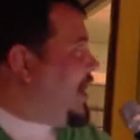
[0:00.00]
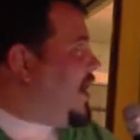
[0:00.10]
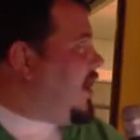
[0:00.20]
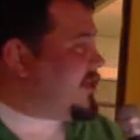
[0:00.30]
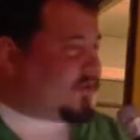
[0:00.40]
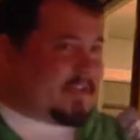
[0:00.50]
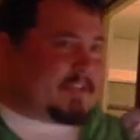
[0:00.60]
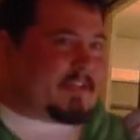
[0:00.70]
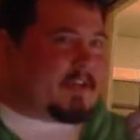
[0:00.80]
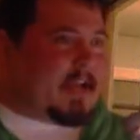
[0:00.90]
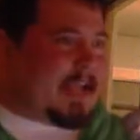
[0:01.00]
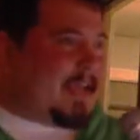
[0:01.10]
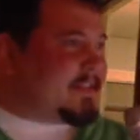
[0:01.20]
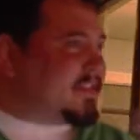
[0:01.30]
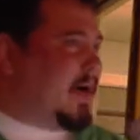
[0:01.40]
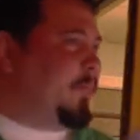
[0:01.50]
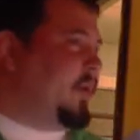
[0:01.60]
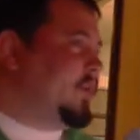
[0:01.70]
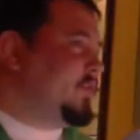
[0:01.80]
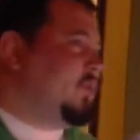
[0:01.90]
by Austrian Cert. I guess it's a
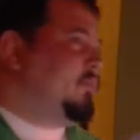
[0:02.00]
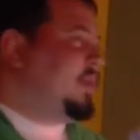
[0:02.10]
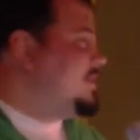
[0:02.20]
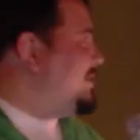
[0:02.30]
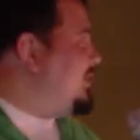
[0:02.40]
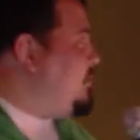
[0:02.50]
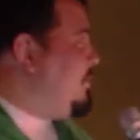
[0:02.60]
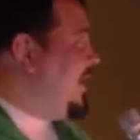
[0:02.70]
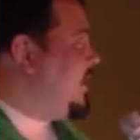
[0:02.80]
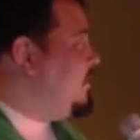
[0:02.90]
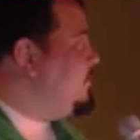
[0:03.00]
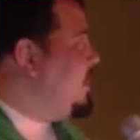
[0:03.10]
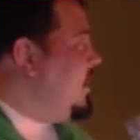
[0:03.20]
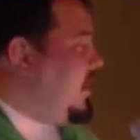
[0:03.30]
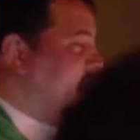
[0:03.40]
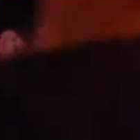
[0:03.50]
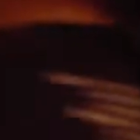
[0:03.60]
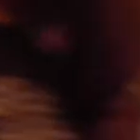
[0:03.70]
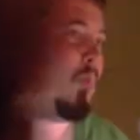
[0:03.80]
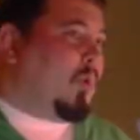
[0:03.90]
couple years old, but it's still in beta.
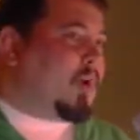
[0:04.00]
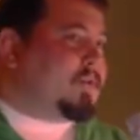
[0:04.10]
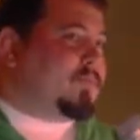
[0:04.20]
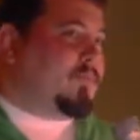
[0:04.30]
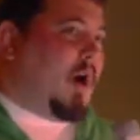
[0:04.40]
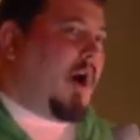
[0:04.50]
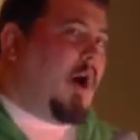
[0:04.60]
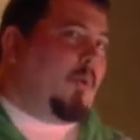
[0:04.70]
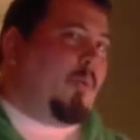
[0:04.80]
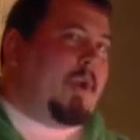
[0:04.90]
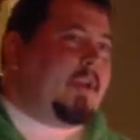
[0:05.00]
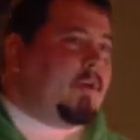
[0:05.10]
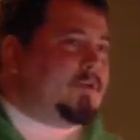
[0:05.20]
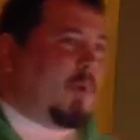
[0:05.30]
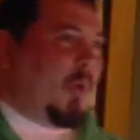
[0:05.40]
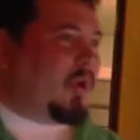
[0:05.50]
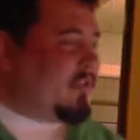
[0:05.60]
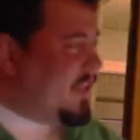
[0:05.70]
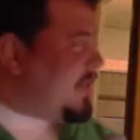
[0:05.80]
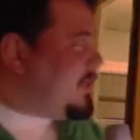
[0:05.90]
It works on Windows
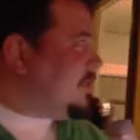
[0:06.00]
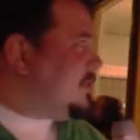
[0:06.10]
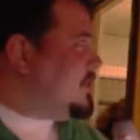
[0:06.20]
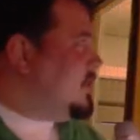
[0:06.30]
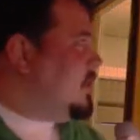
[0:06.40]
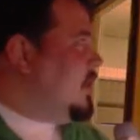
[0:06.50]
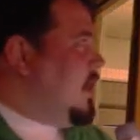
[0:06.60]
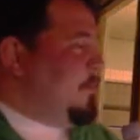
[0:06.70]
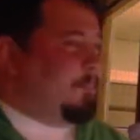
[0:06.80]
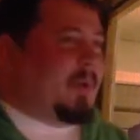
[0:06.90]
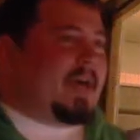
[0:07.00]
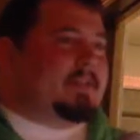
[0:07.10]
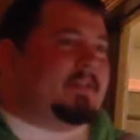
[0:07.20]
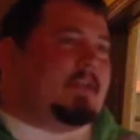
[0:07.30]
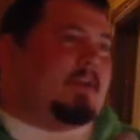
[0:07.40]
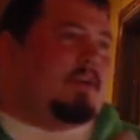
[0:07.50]
or Linux, but